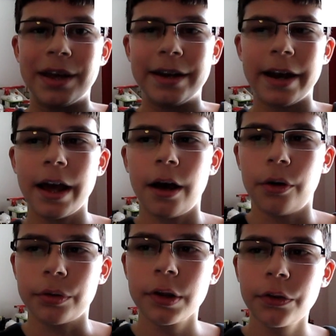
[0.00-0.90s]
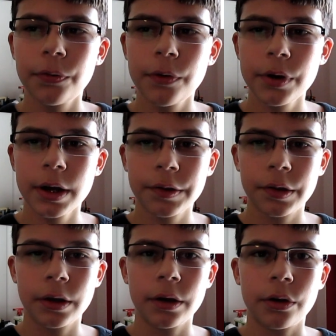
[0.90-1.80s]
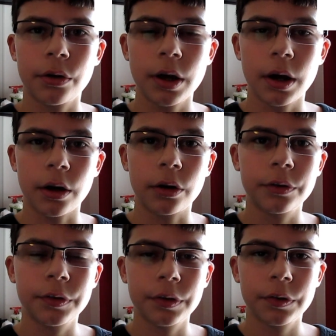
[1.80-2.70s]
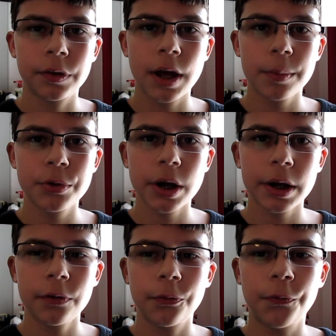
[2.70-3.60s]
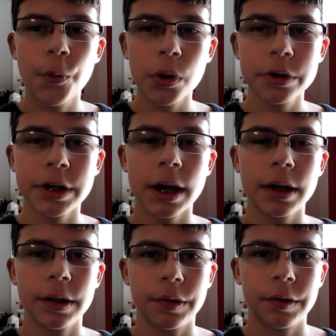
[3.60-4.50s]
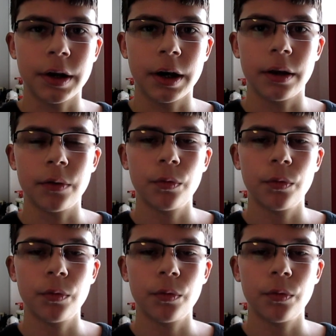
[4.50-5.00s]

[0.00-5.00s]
Now, this phone has the Snapdragon 410 inside,